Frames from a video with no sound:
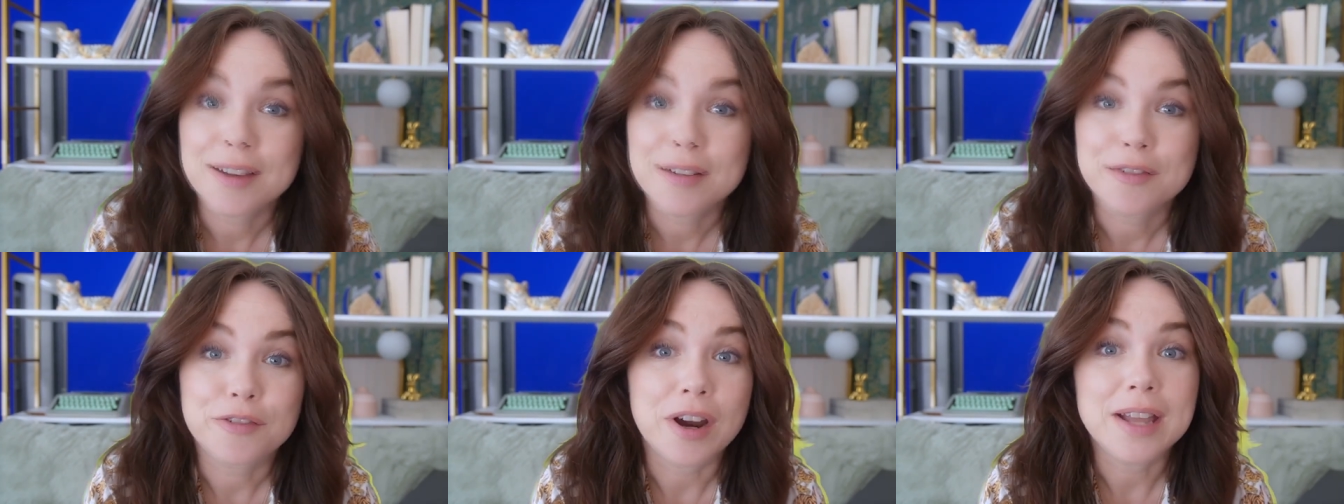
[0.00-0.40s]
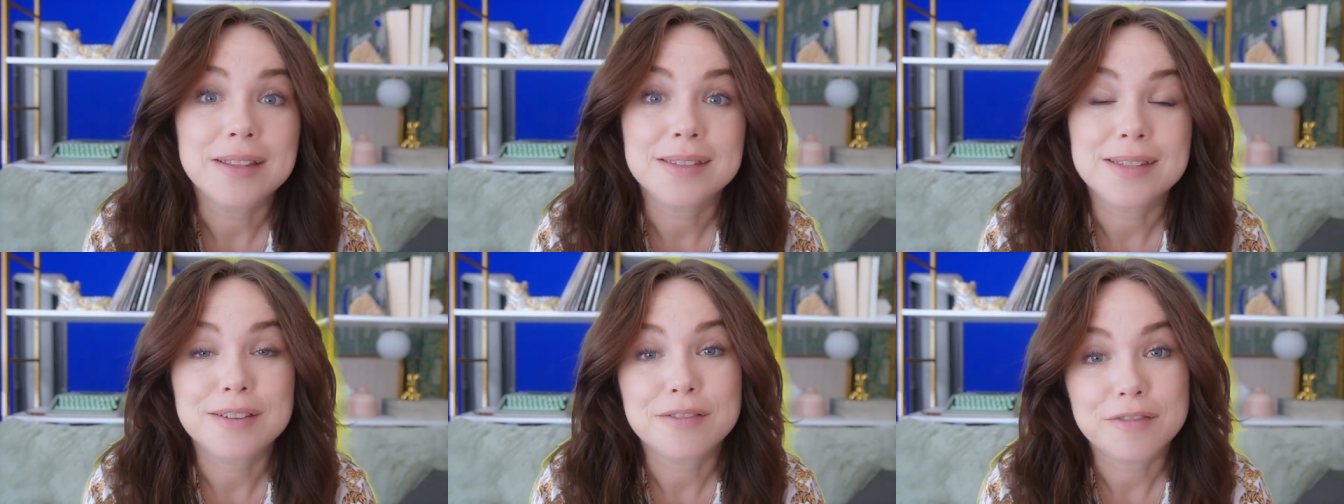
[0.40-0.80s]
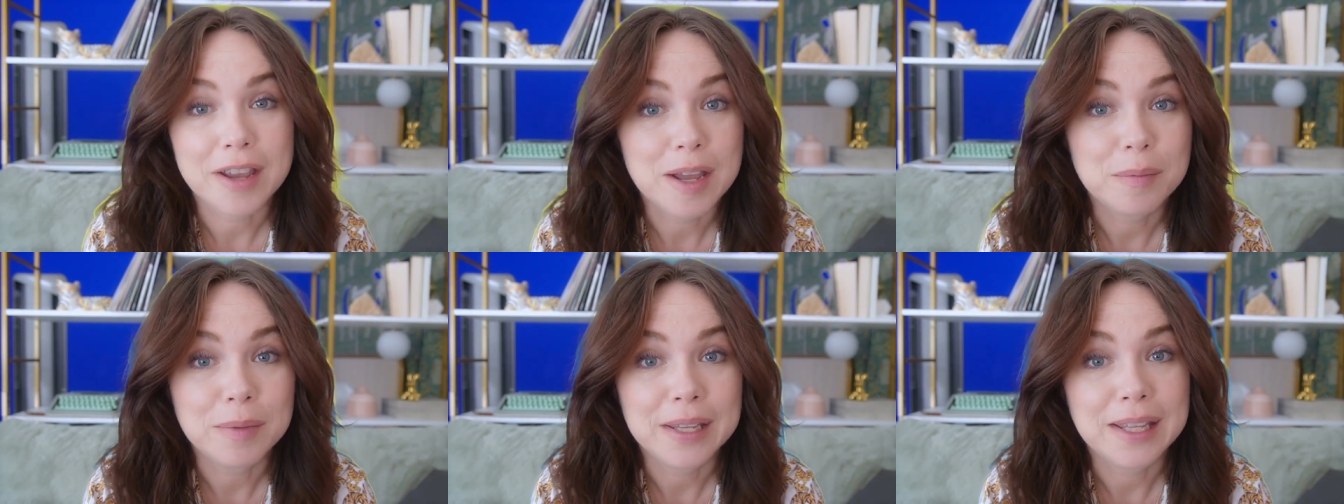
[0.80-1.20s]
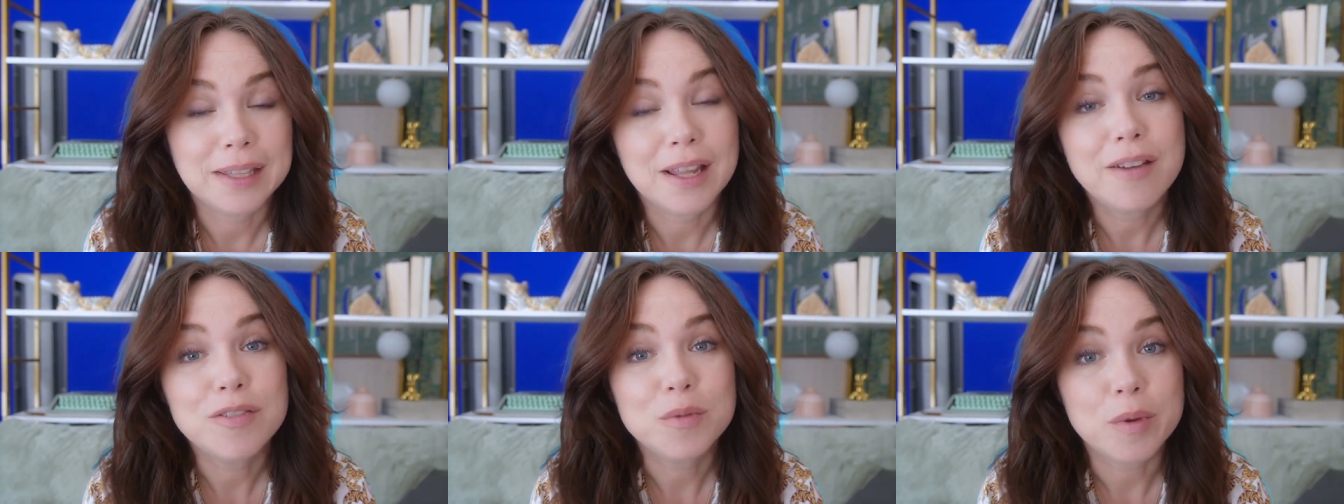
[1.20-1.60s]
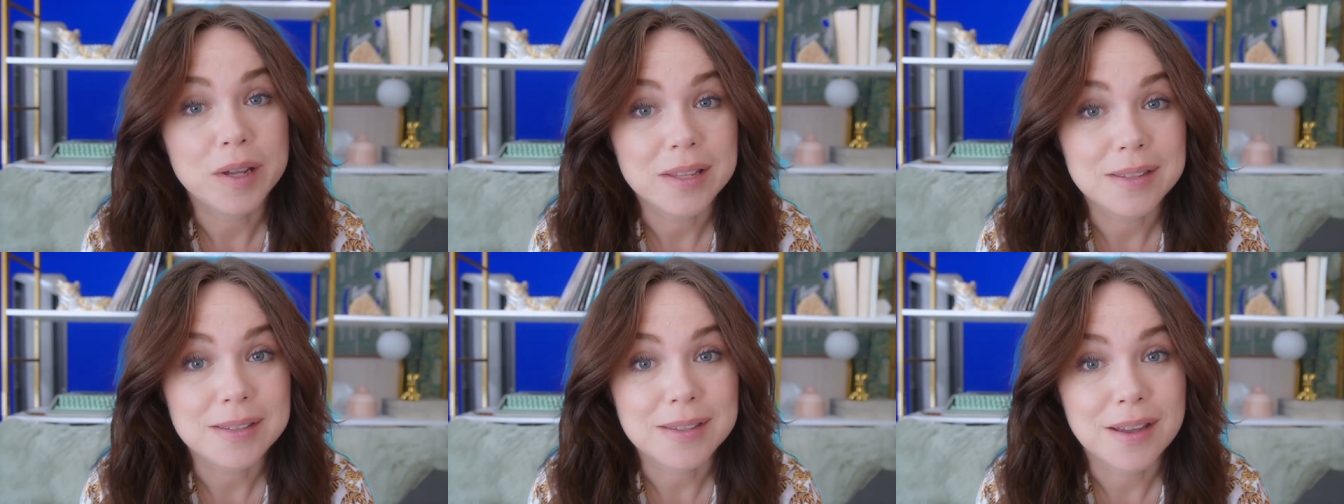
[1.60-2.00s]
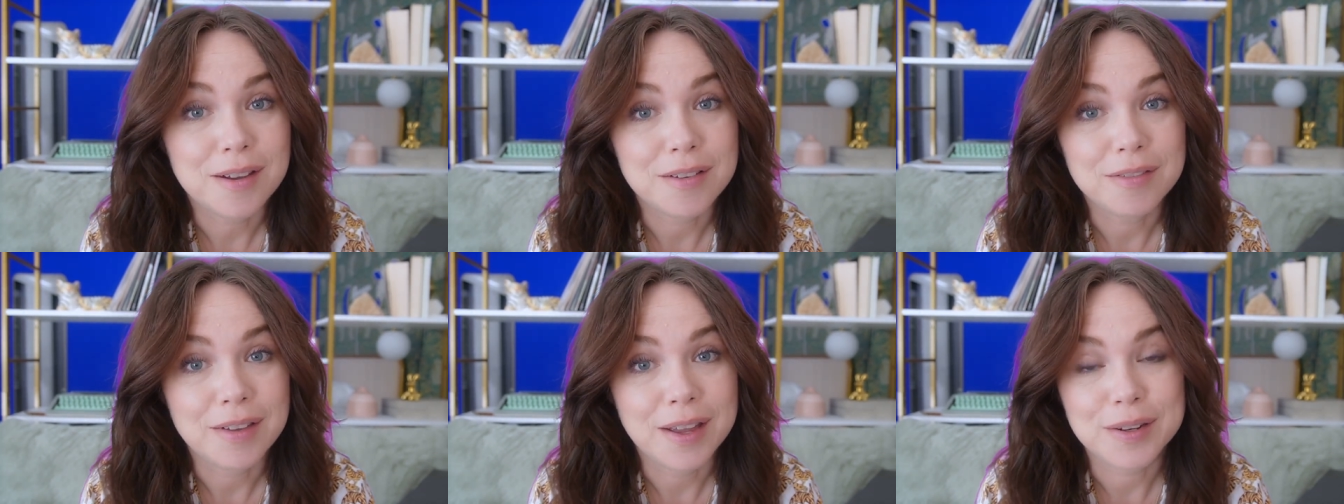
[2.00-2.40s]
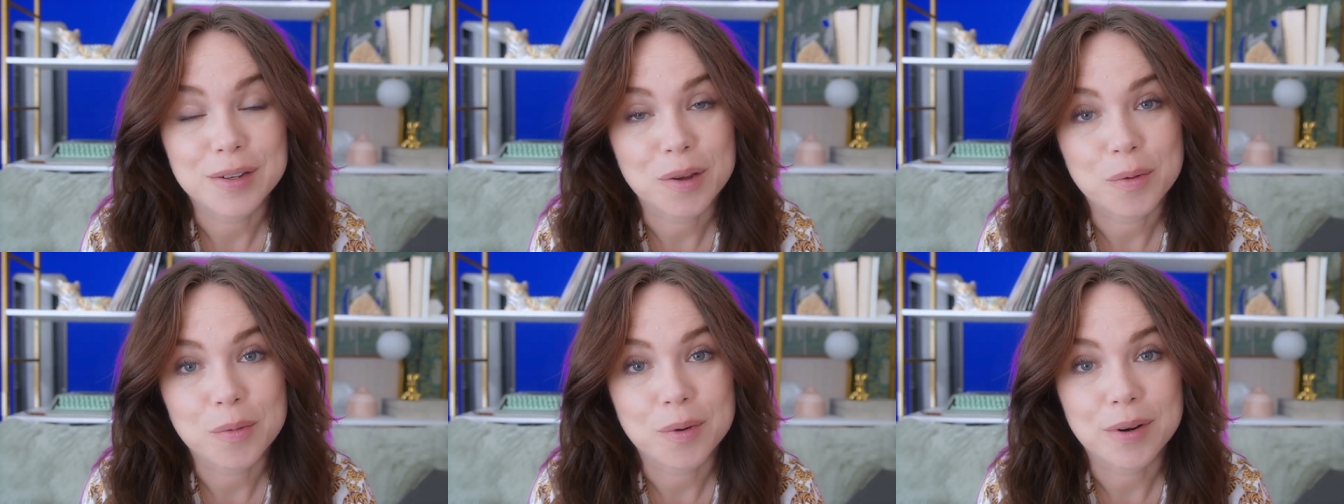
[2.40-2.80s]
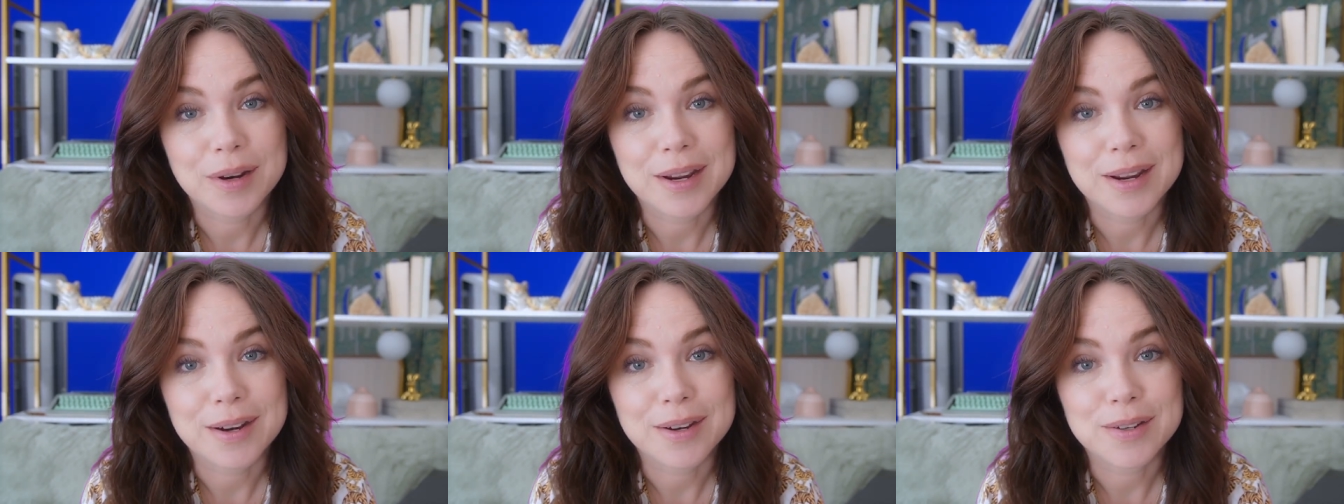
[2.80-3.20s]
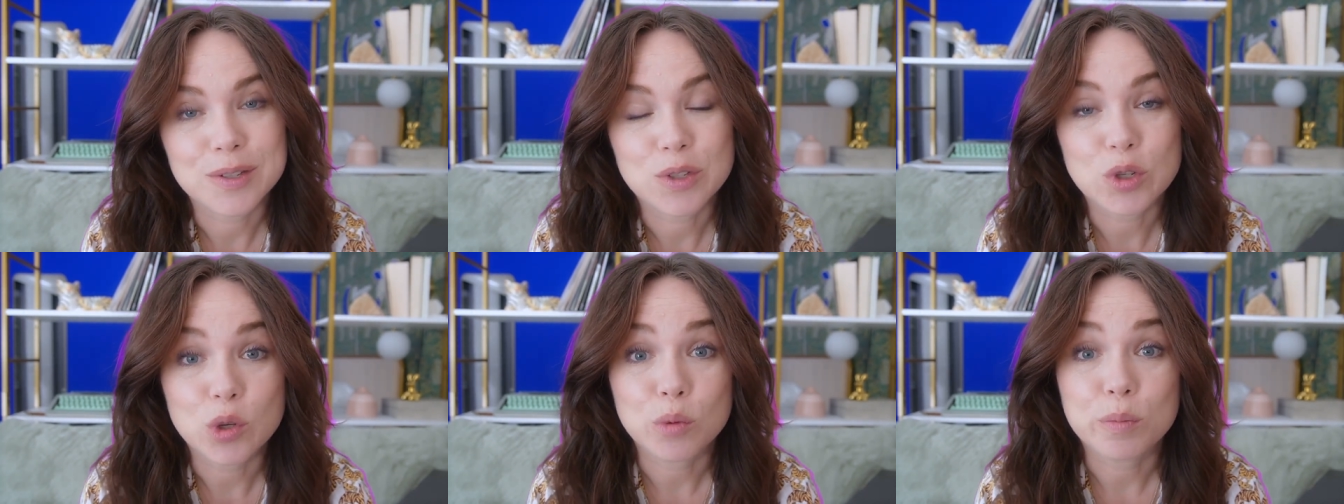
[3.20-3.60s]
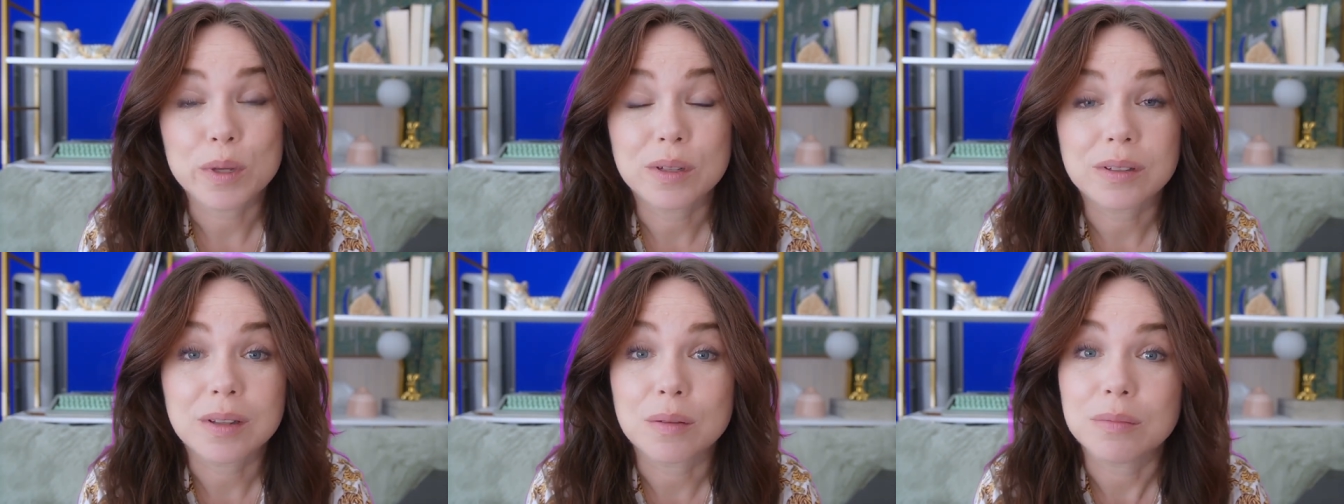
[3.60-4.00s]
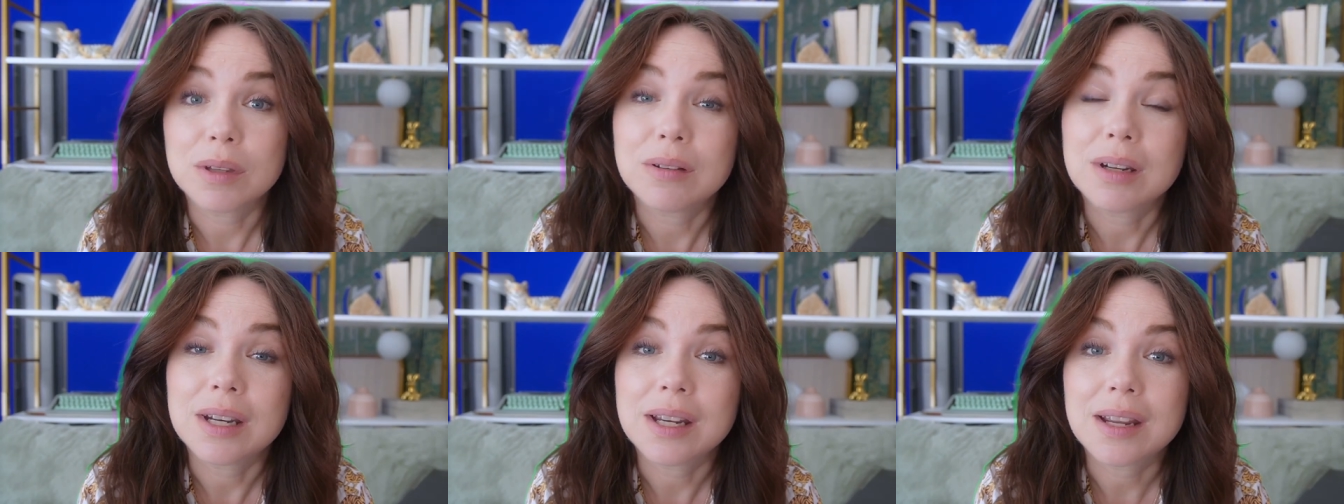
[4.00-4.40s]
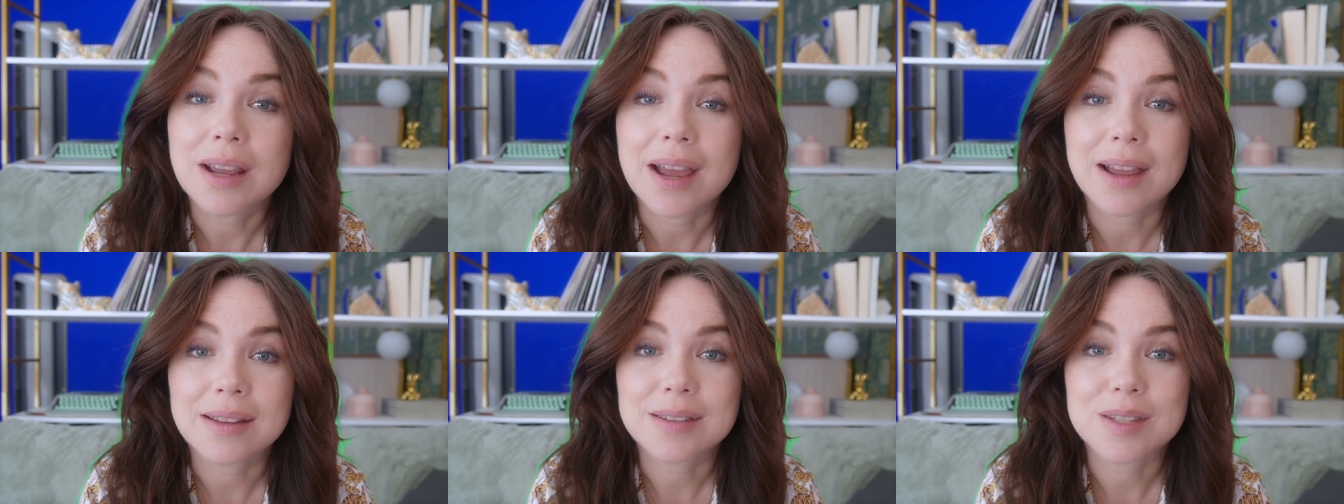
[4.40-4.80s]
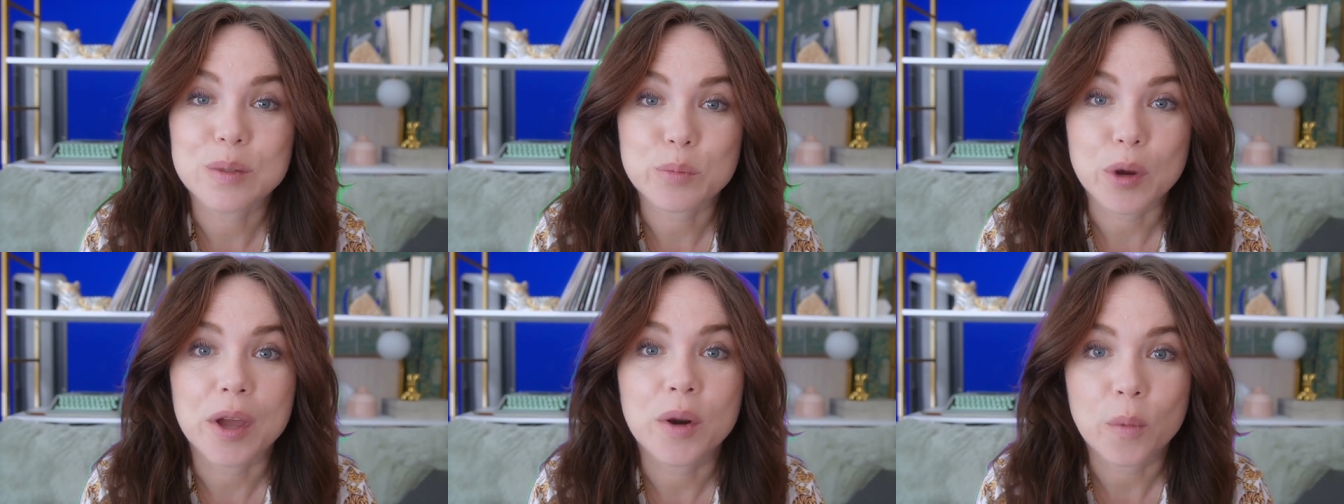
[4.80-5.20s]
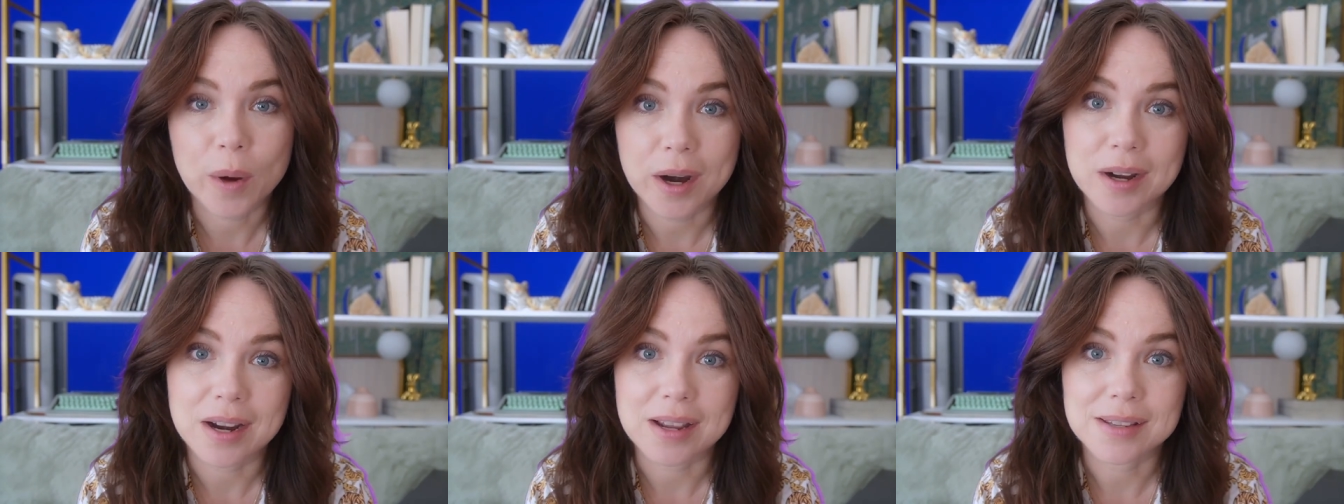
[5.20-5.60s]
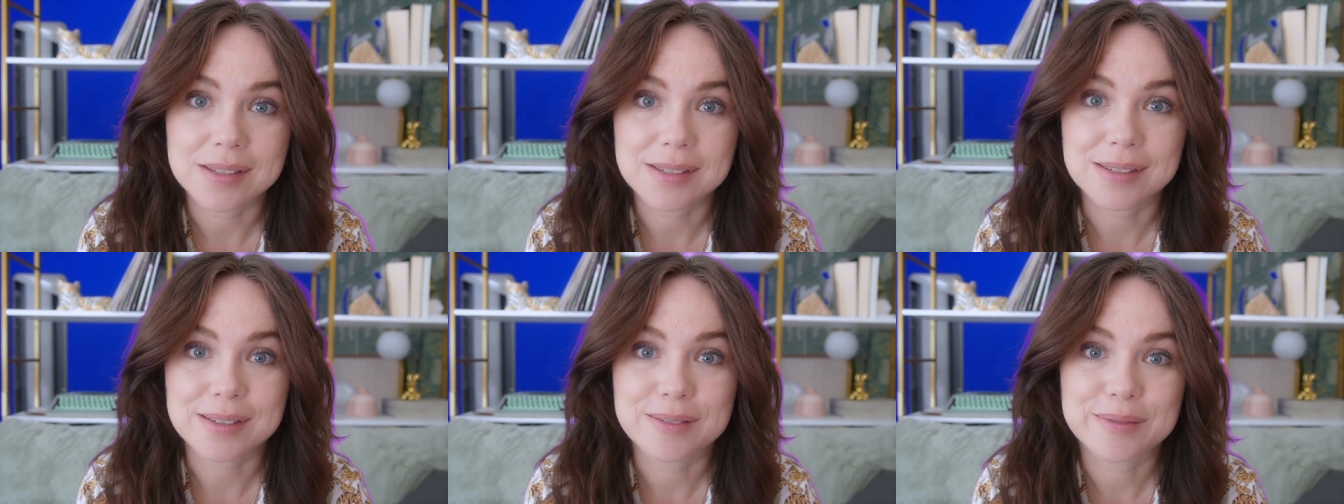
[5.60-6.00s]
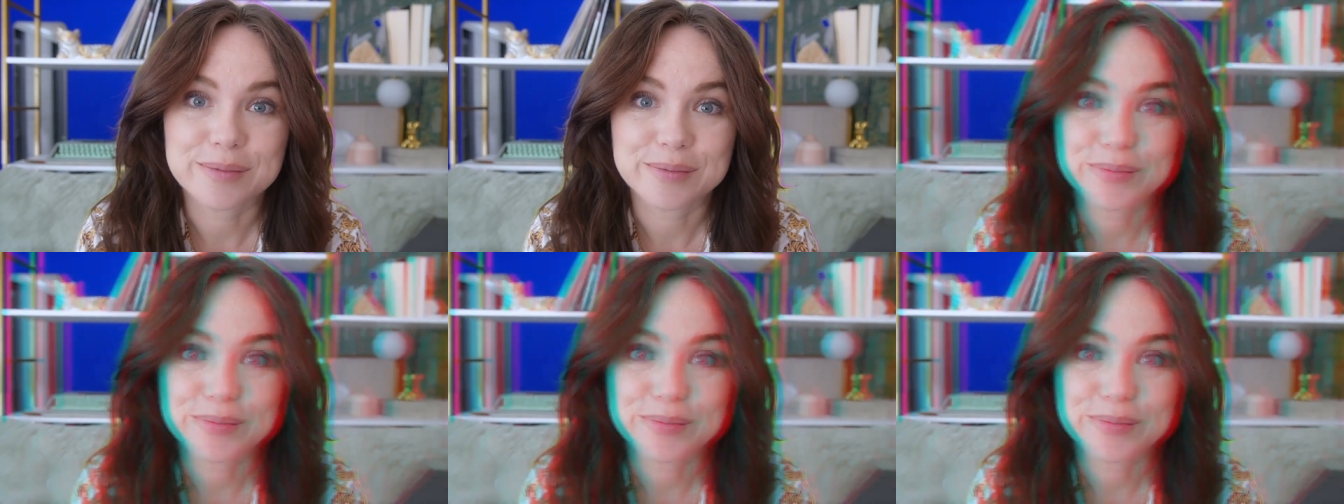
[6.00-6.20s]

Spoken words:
friends and family and loved ones of endo warriors to build community and spread awareness.